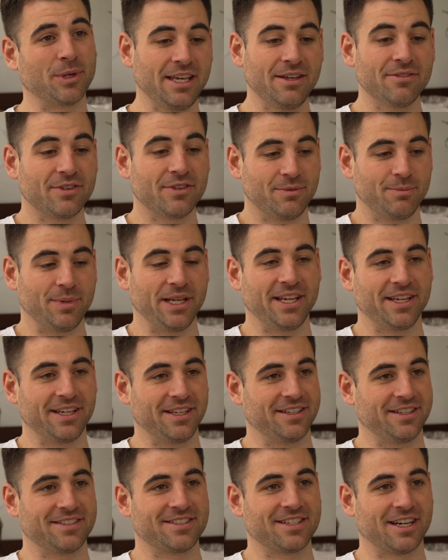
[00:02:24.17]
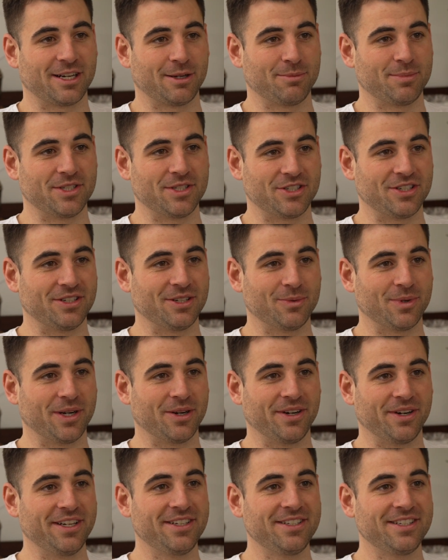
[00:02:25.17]
Even being in the startup position that
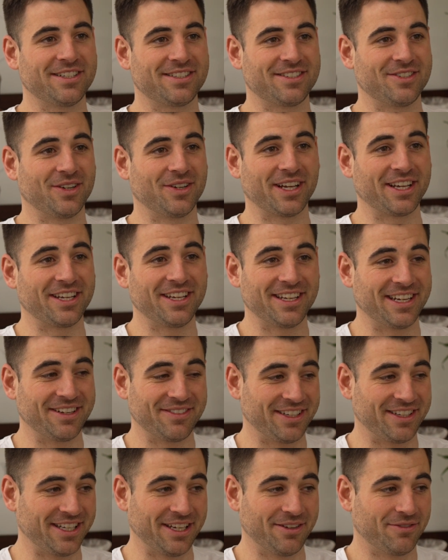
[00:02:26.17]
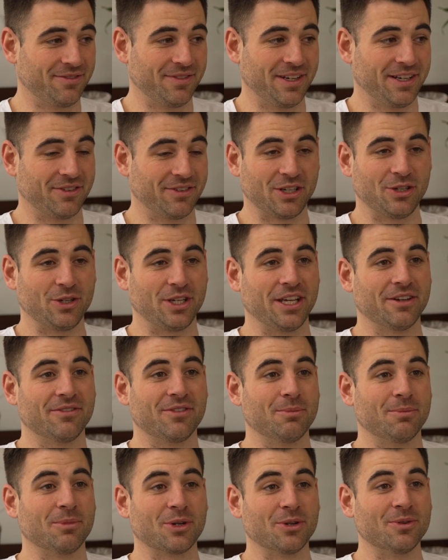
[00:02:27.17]
we're in, it's not like you can even
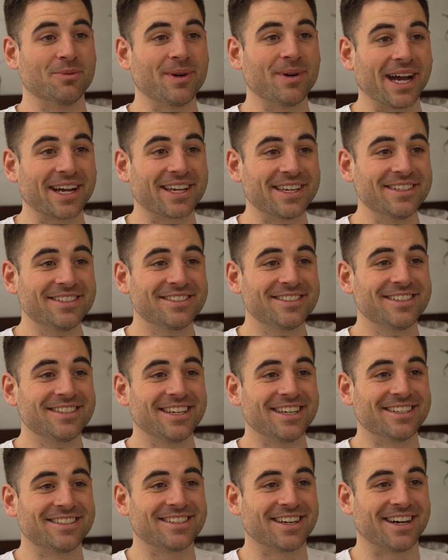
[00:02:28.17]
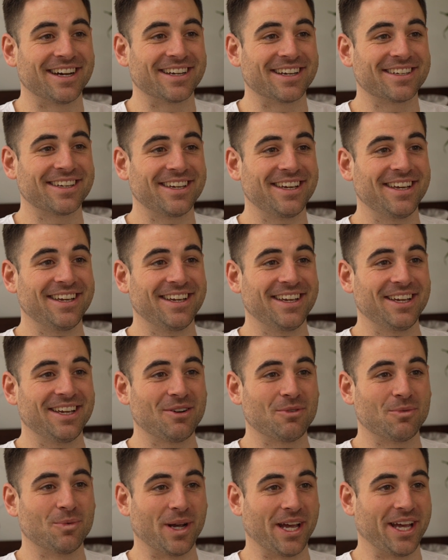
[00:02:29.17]
give them a good package. It's like
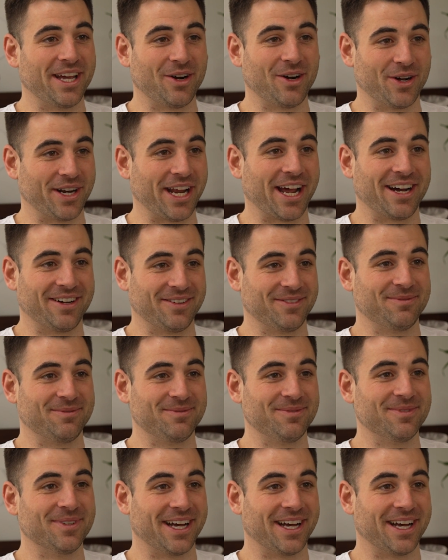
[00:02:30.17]
we're on our